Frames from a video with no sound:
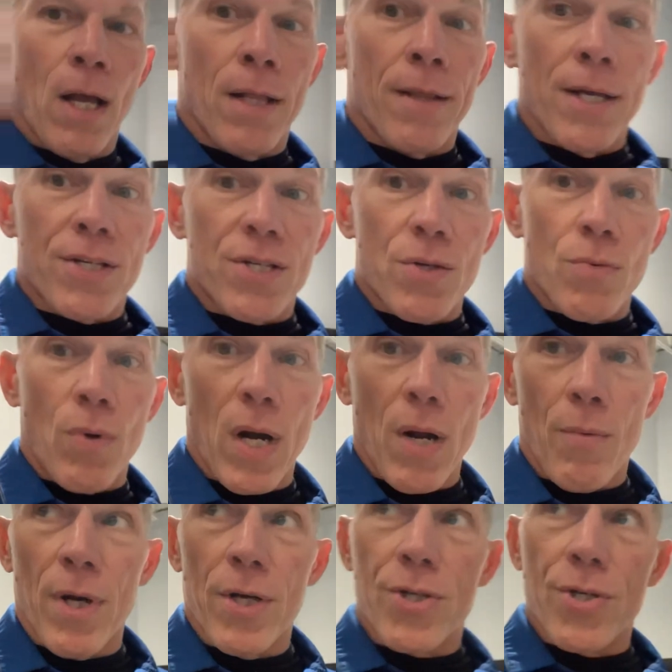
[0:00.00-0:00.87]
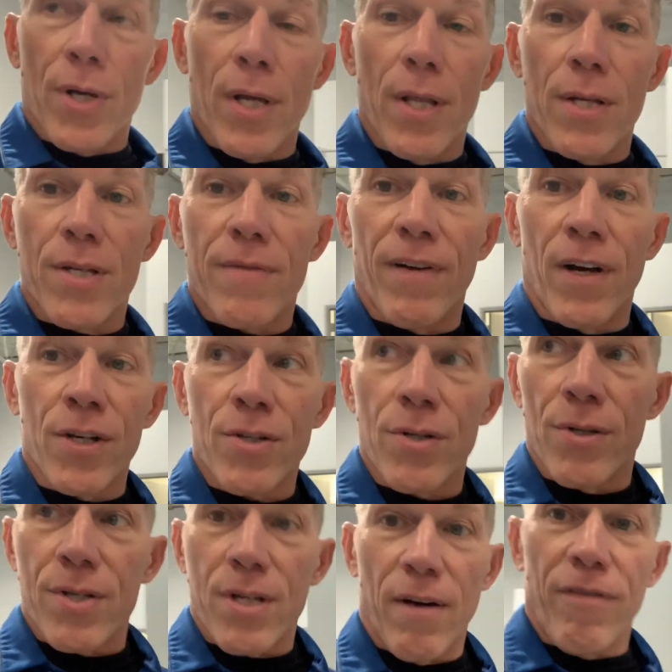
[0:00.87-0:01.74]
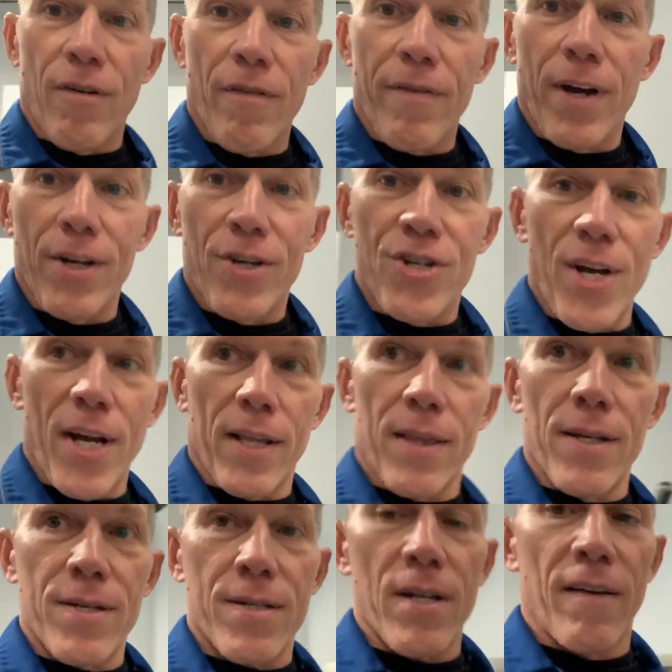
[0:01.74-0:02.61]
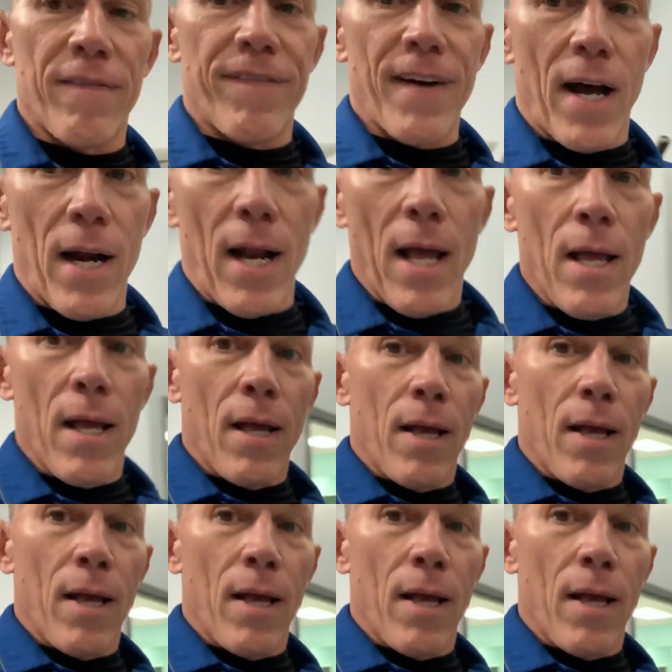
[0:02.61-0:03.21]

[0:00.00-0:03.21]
This is what I want to show you, this functional stuff over here. Check this stuff out.